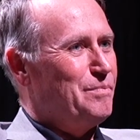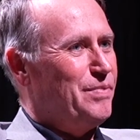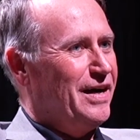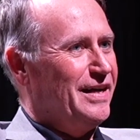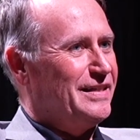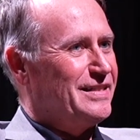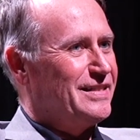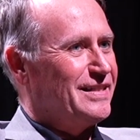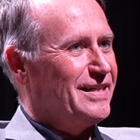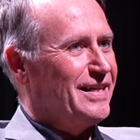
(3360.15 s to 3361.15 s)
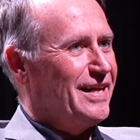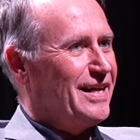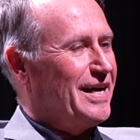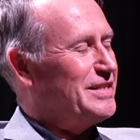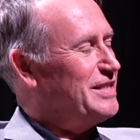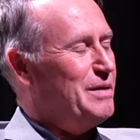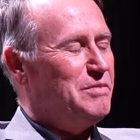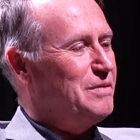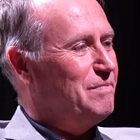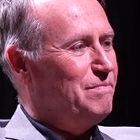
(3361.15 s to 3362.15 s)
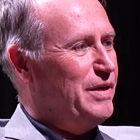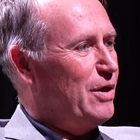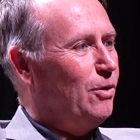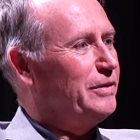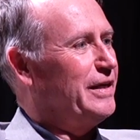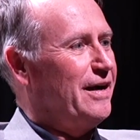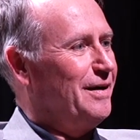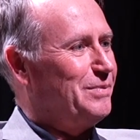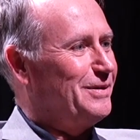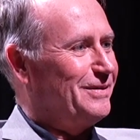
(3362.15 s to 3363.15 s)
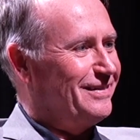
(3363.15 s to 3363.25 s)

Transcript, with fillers: but I seem to be holding up.